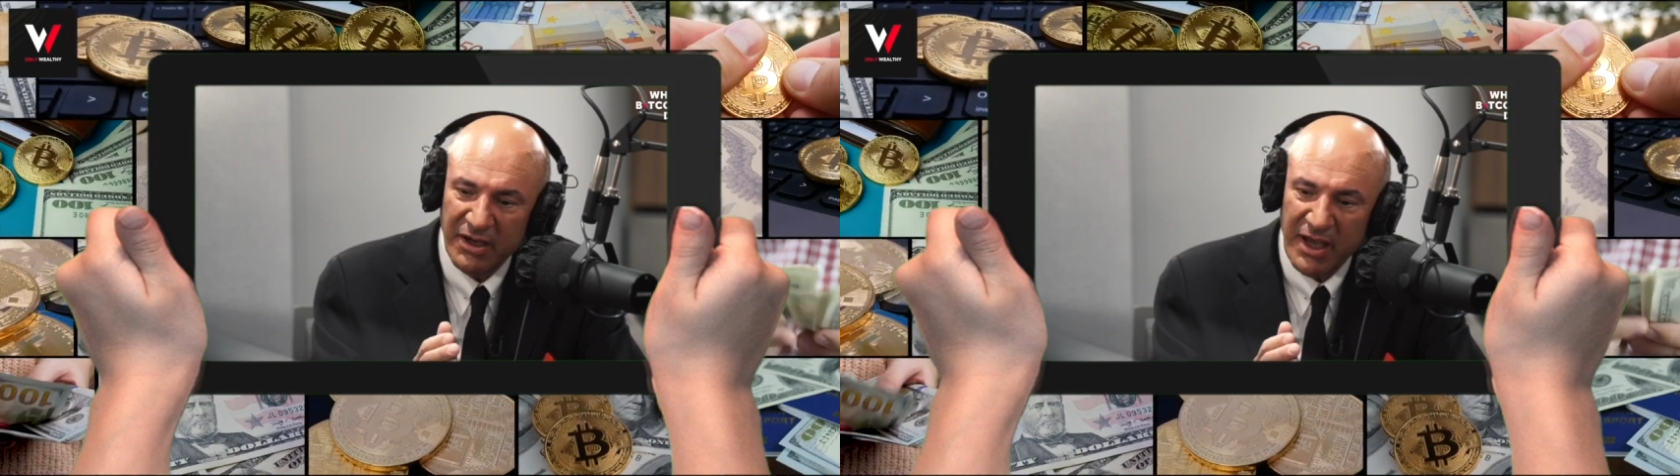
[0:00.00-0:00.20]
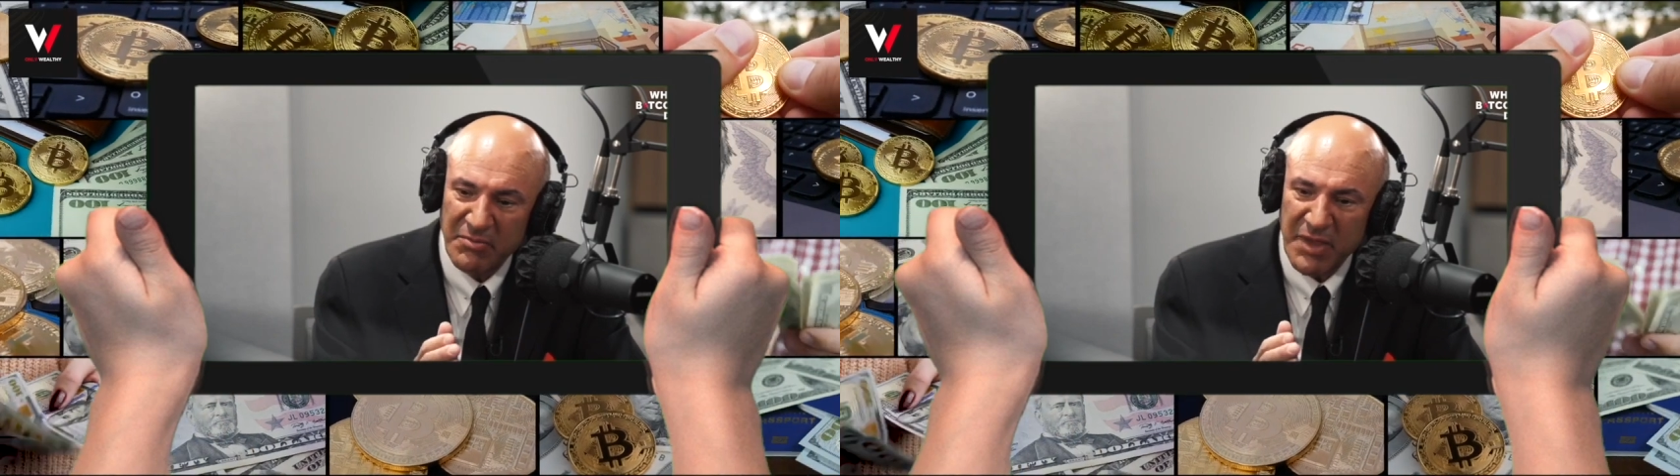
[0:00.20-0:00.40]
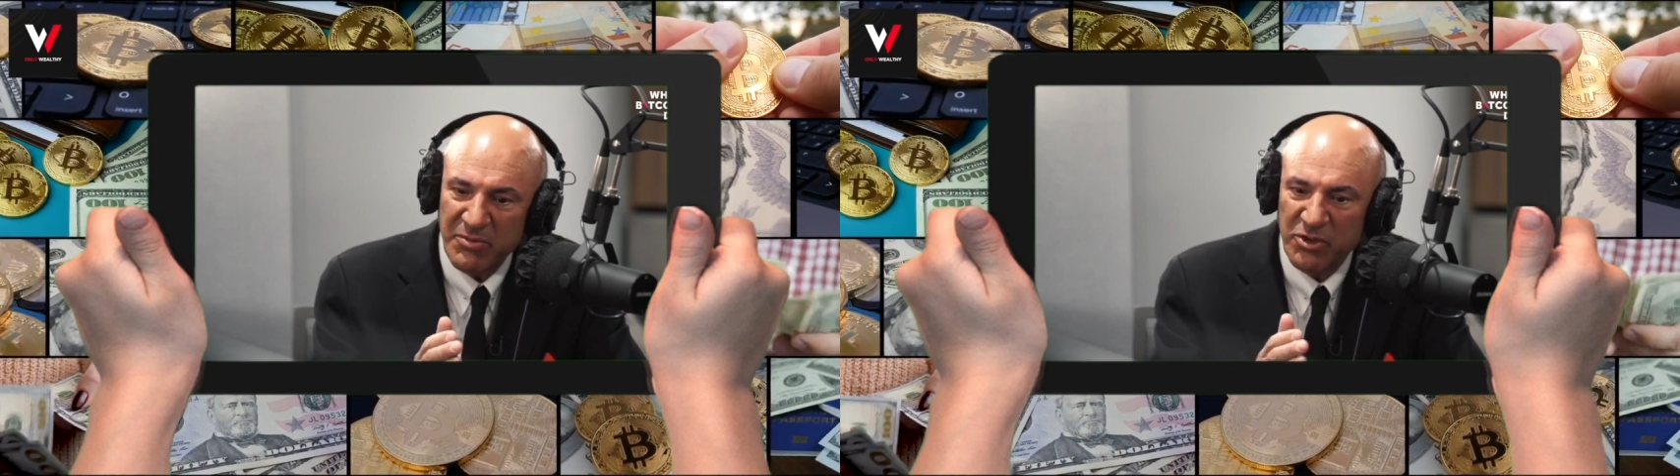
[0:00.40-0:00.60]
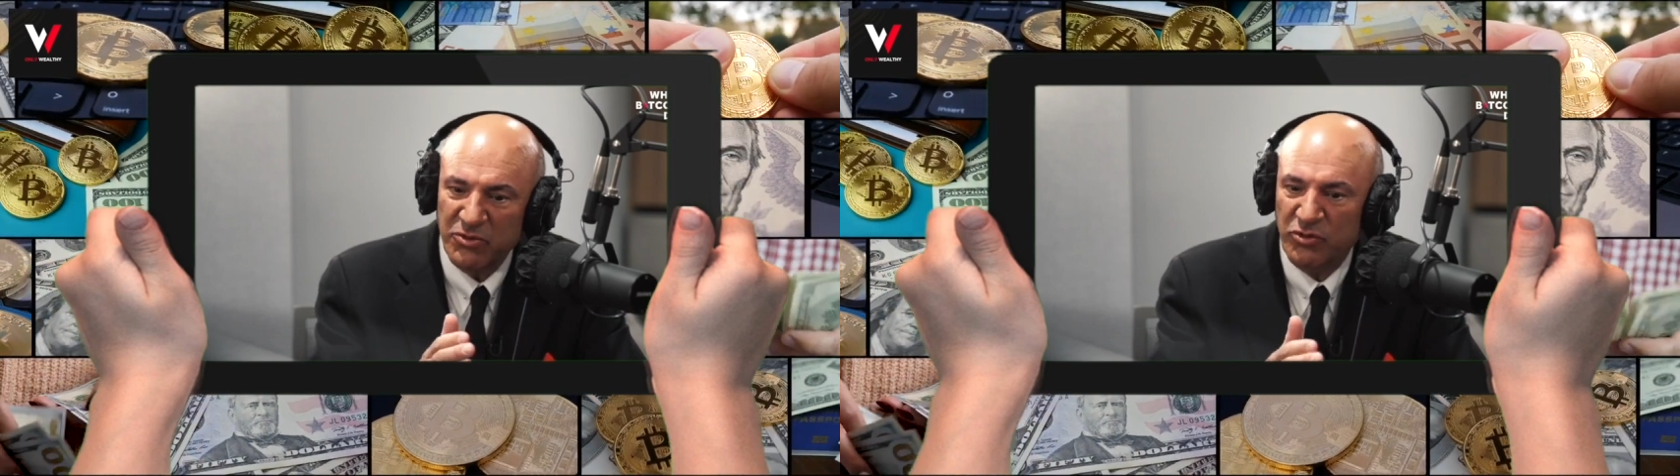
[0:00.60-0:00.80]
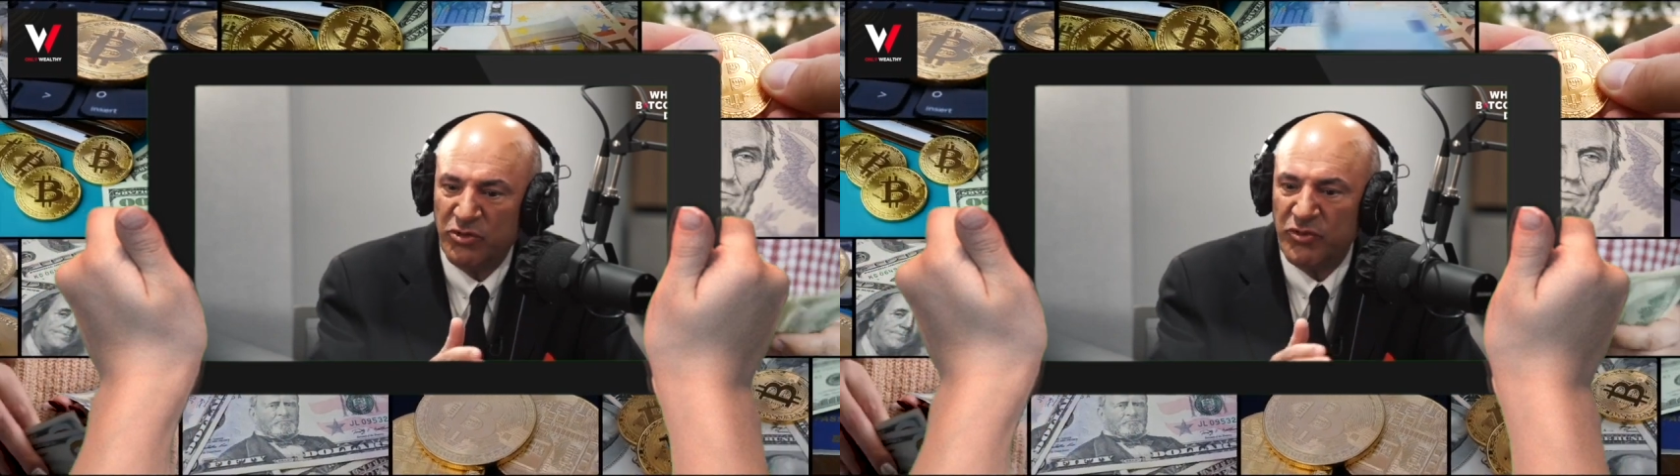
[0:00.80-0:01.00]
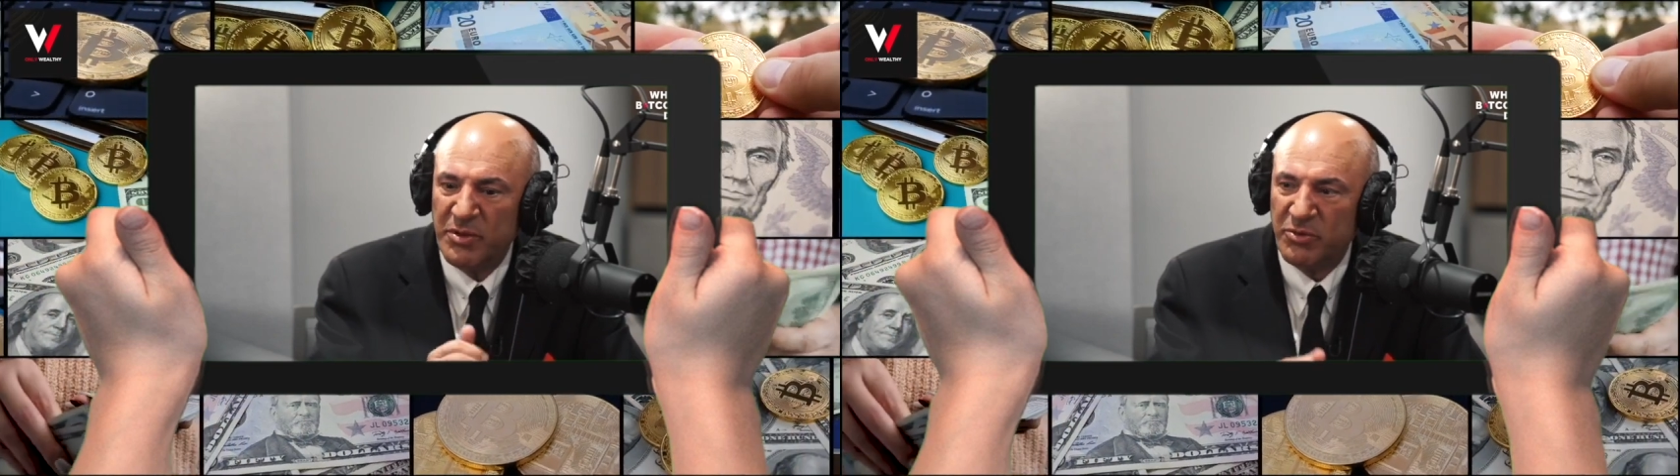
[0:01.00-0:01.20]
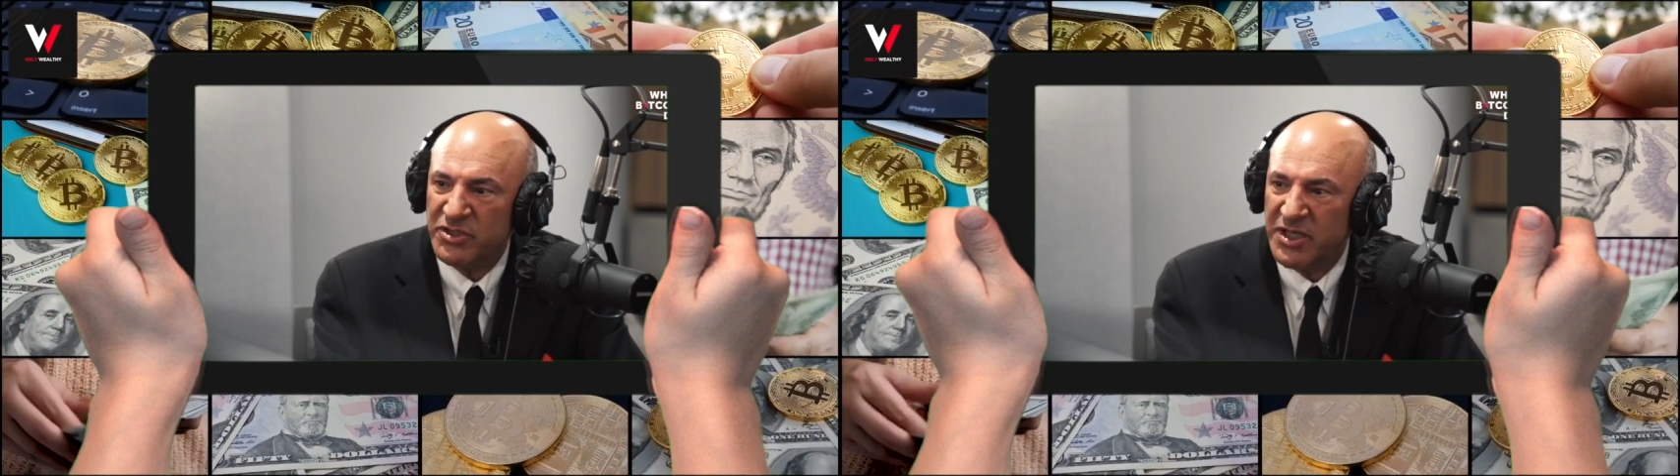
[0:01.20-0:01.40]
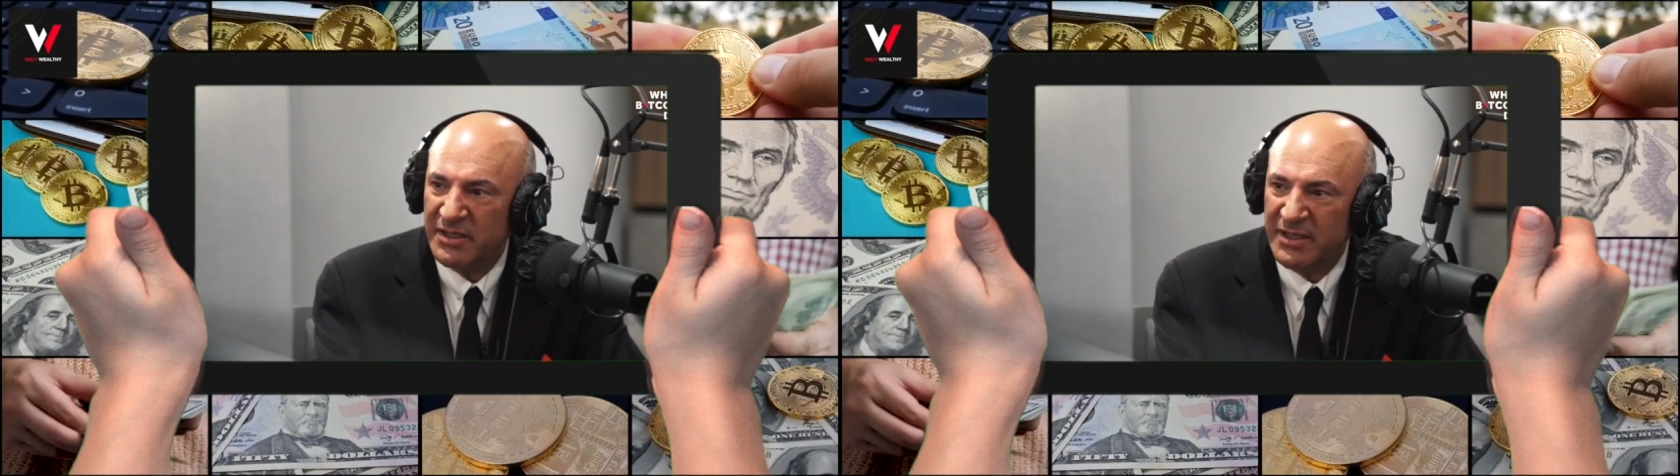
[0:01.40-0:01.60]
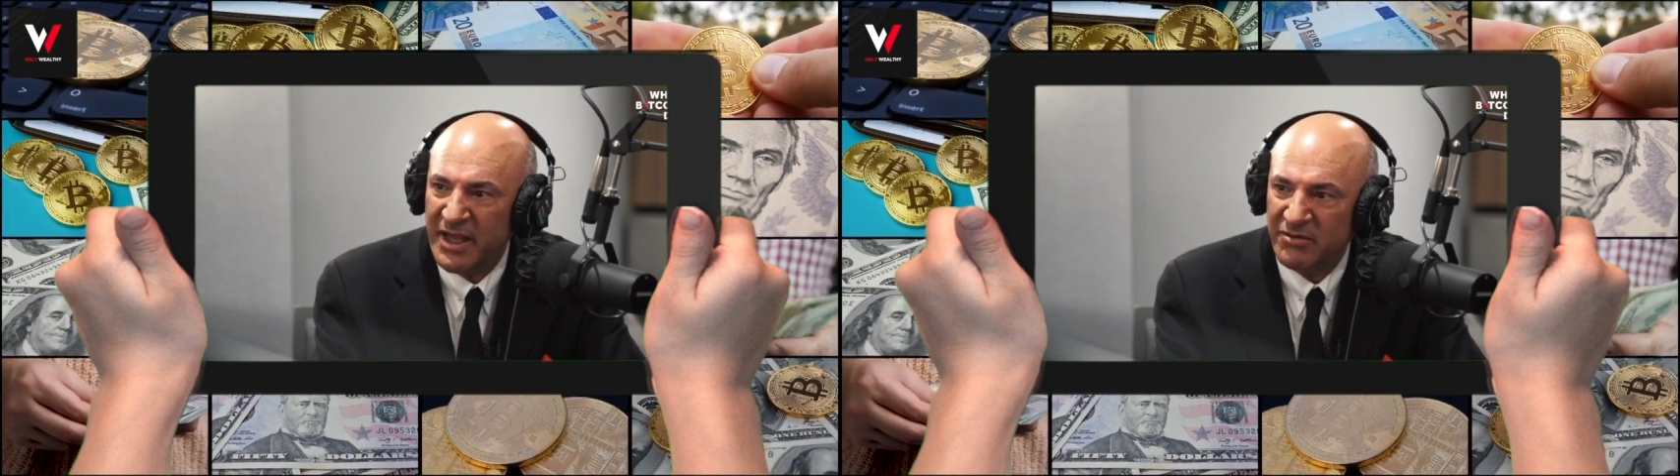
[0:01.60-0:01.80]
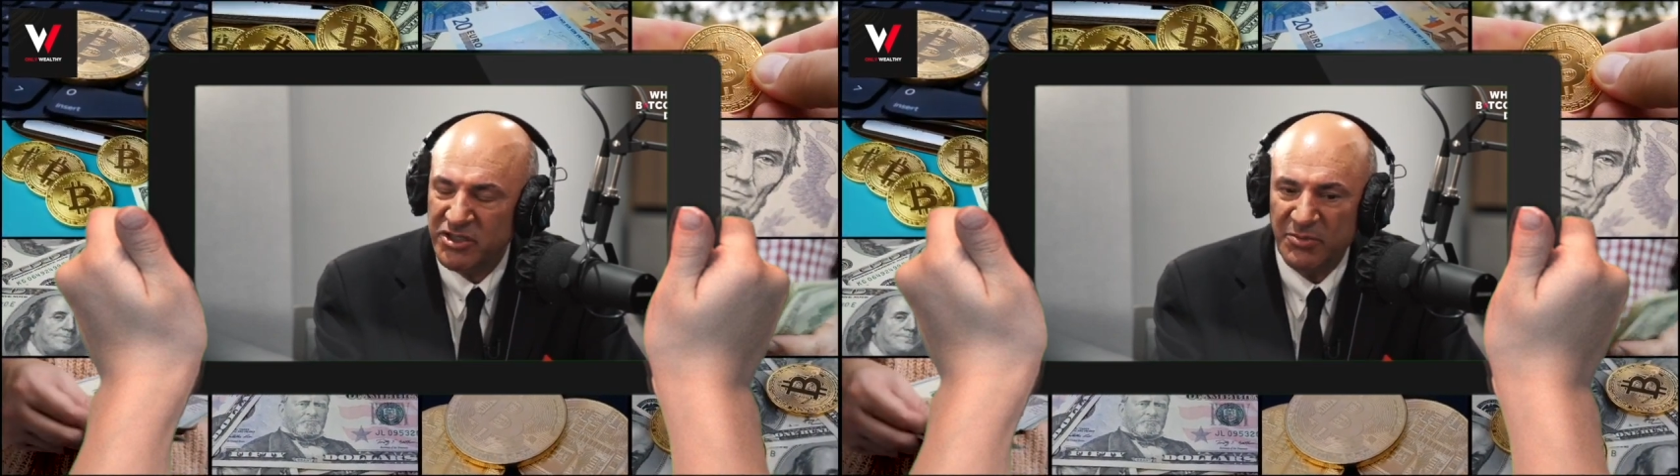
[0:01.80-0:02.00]
And maybe you do 3% in
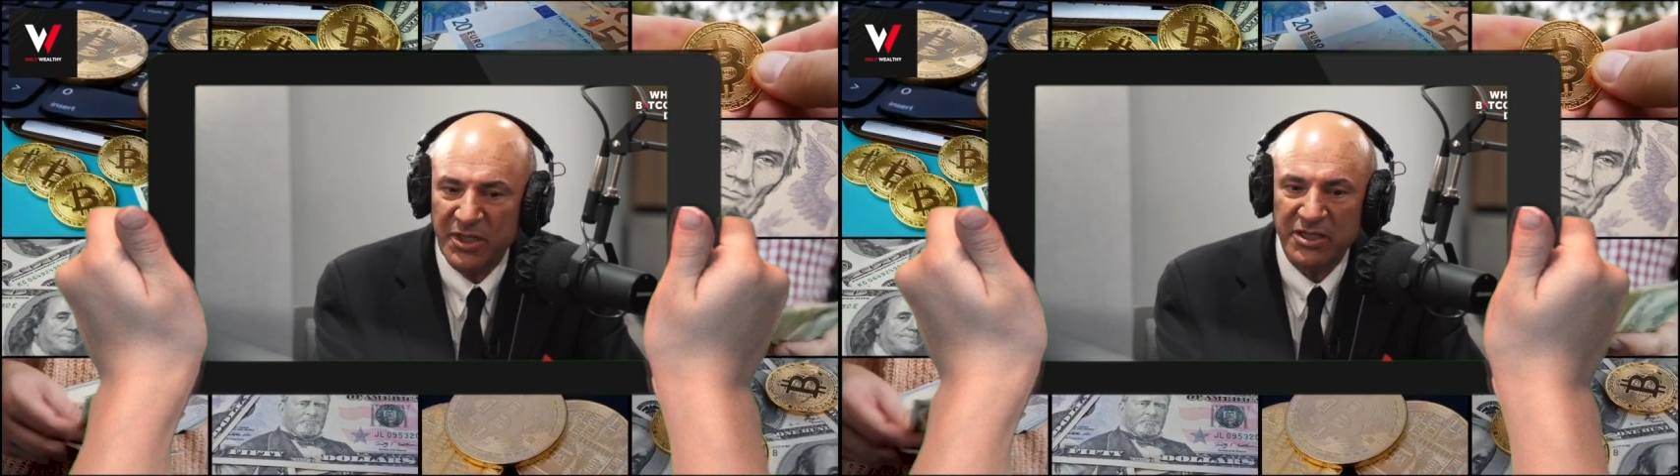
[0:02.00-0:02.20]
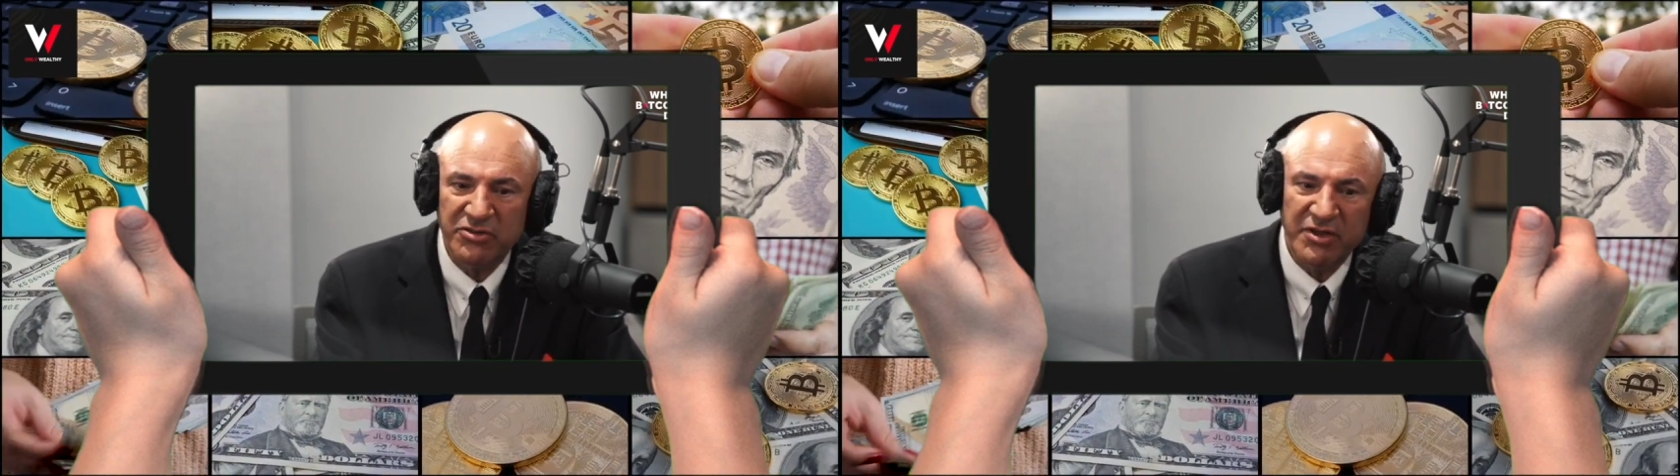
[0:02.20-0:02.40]
energy because